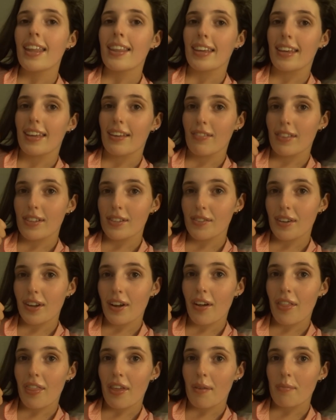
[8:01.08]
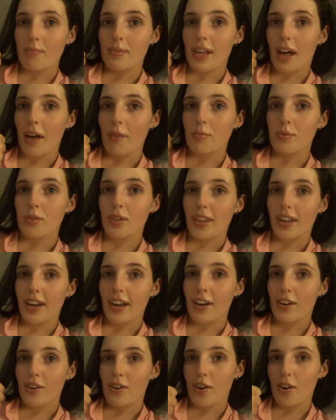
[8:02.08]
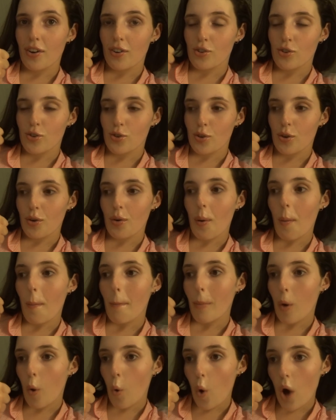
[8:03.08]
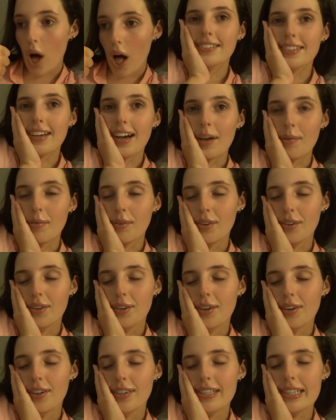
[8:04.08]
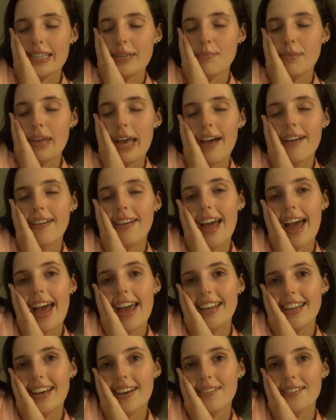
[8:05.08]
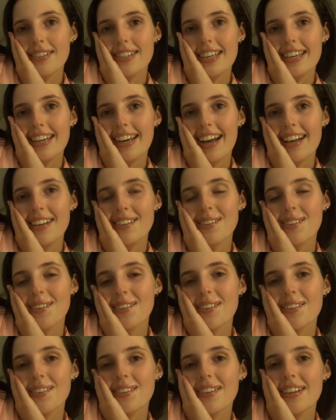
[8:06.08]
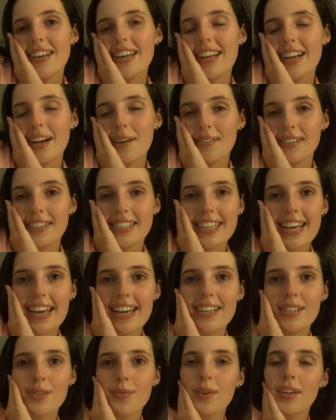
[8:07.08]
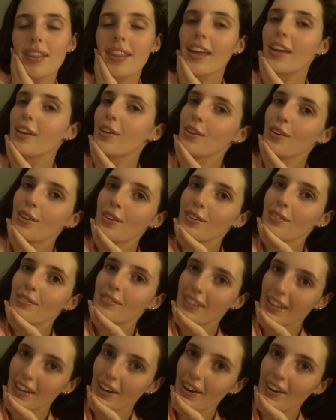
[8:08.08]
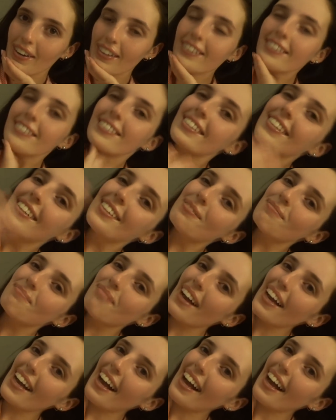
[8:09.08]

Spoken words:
then give this video a thumbs up so that I know to do more. I'm going to go to sleep now and I will see you guys all in a couple of days with a new video. Bye